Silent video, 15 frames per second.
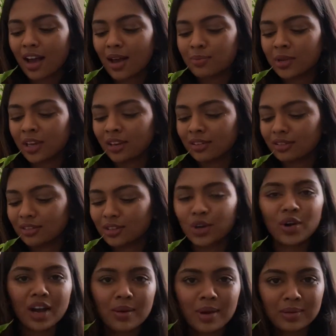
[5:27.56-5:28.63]
I mean,
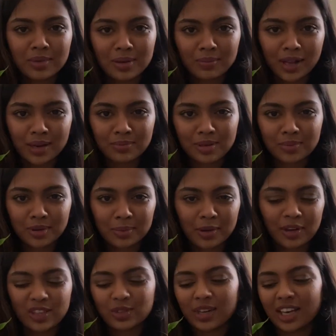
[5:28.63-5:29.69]
don't come at me, plant people, but
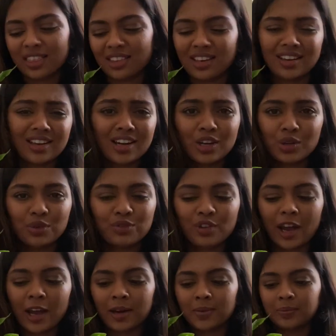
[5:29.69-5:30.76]
that's what I think. It'll do
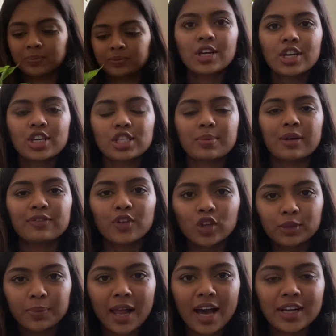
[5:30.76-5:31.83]
fine. So my
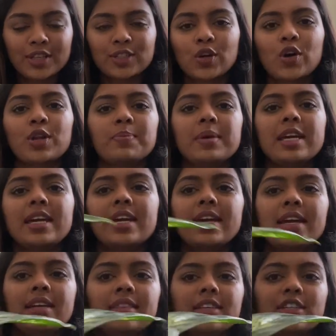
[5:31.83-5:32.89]
fourth plant is going to
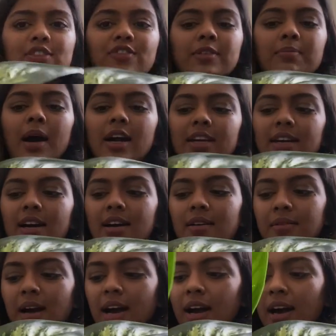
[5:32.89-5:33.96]
be the
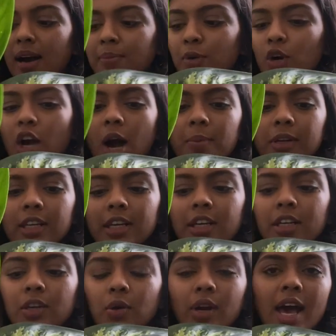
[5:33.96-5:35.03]
Diffenbachia, more
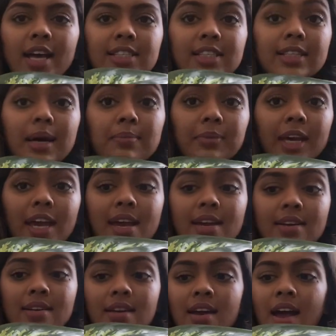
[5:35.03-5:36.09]
commonly known as the dumb
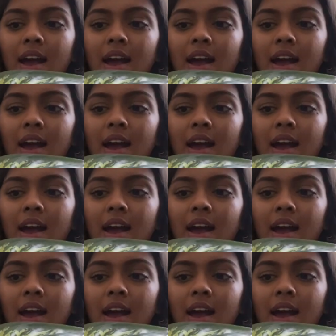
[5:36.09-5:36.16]
cane.